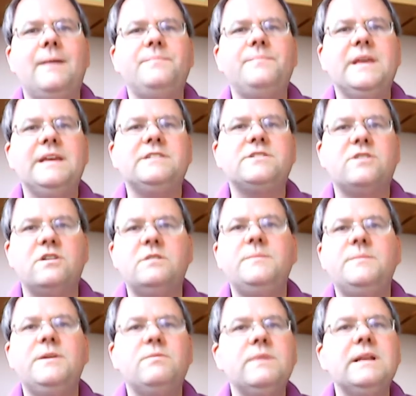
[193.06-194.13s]
it's going to
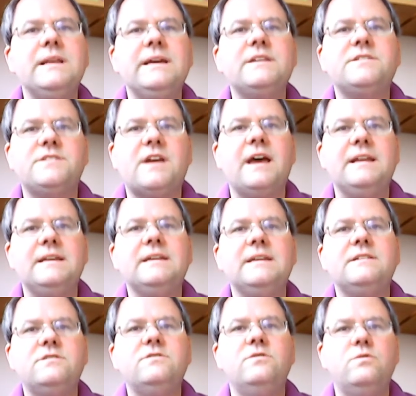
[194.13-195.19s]
be really exciting
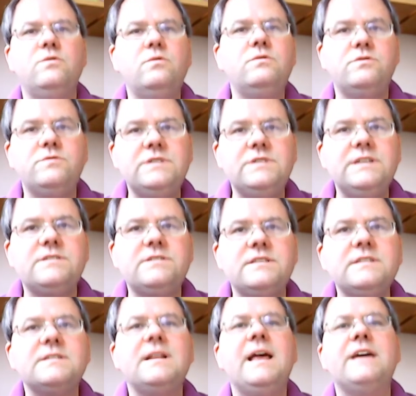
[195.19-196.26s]
to teach
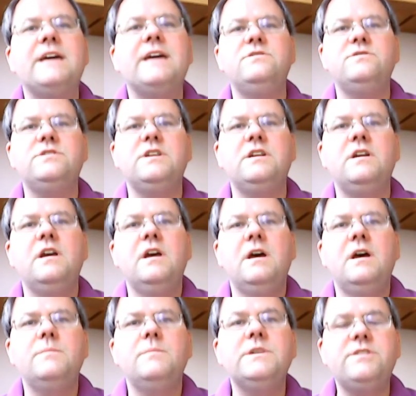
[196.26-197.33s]
this class using
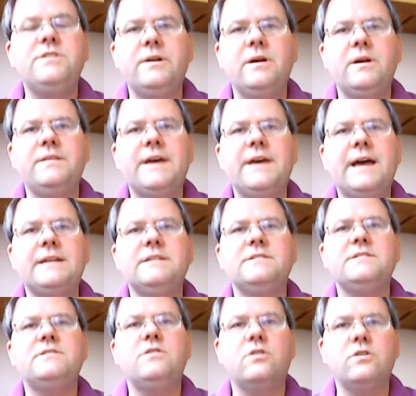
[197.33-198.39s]
material that
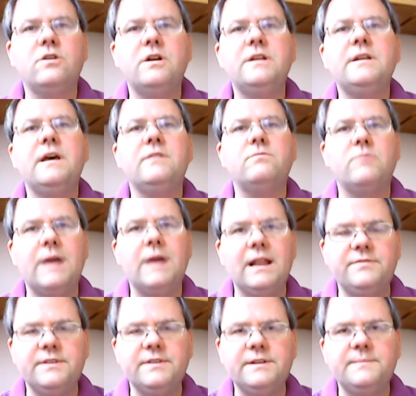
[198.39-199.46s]
is current and
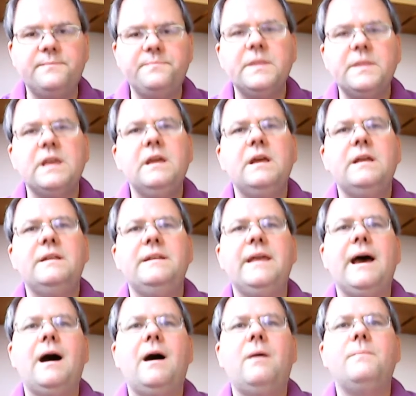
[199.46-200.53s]
relevant.
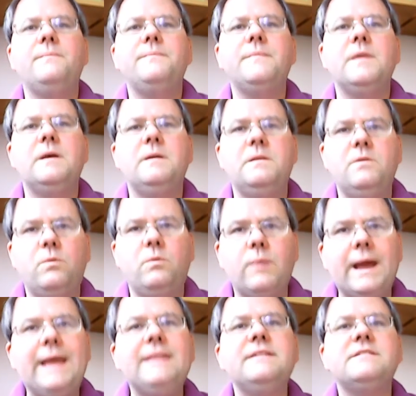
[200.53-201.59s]
Now, the
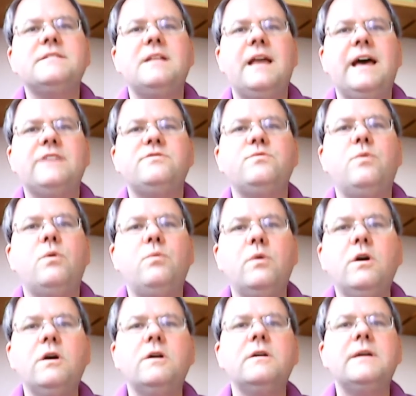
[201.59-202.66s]
way this class will
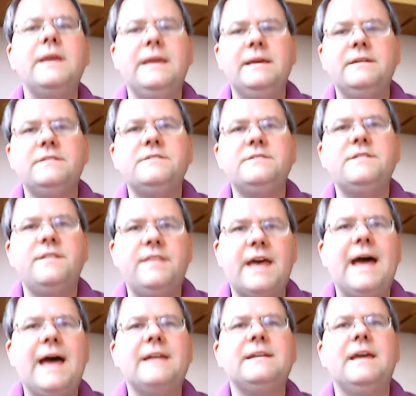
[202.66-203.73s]
work is
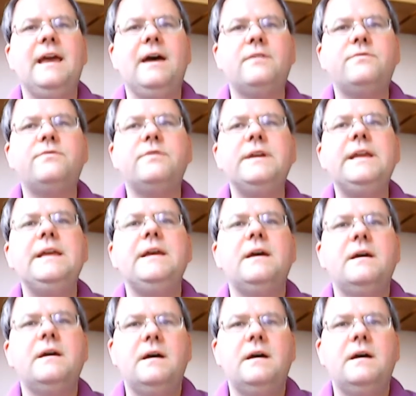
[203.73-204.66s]
that every